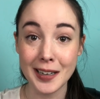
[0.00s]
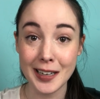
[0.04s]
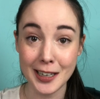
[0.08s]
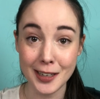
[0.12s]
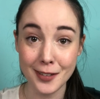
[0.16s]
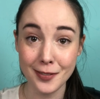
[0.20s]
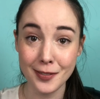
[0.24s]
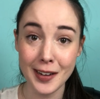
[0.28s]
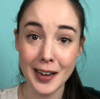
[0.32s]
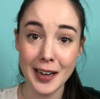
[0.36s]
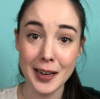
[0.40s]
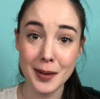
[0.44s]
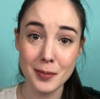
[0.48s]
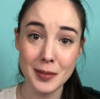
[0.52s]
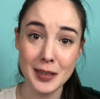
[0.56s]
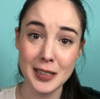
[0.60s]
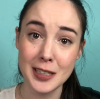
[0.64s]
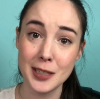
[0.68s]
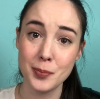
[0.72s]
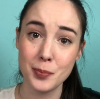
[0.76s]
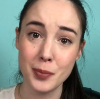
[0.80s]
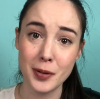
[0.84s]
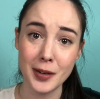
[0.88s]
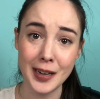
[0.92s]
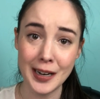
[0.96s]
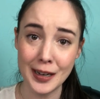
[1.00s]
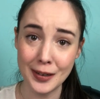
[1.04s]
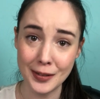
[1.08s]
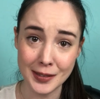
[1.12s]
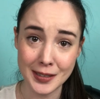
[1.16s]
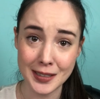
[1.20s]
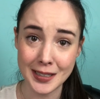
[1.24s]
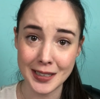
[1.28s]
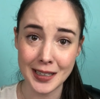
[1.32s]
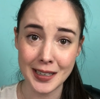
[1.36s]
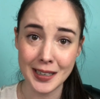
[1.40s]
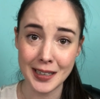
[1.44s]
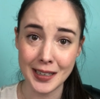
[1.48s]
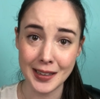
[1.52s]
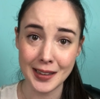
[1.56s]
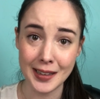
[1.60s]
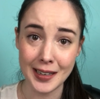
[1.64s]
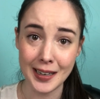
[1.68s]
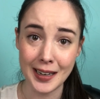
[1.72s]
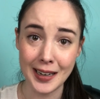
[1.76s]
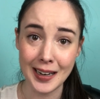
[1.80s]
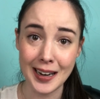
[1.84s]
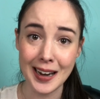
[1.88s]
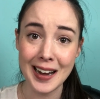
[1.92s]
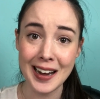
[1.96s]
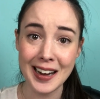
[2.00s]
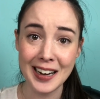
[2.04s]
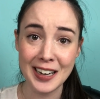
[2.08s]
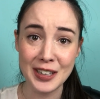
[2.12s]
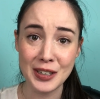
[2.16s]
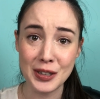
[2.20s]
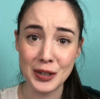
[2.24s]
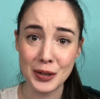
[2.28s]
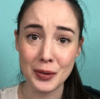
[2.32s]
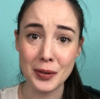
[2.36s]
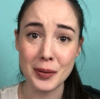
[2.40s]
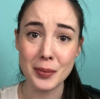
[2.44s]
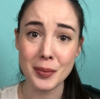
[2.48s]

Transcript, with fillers: if I mispronounce anything, I do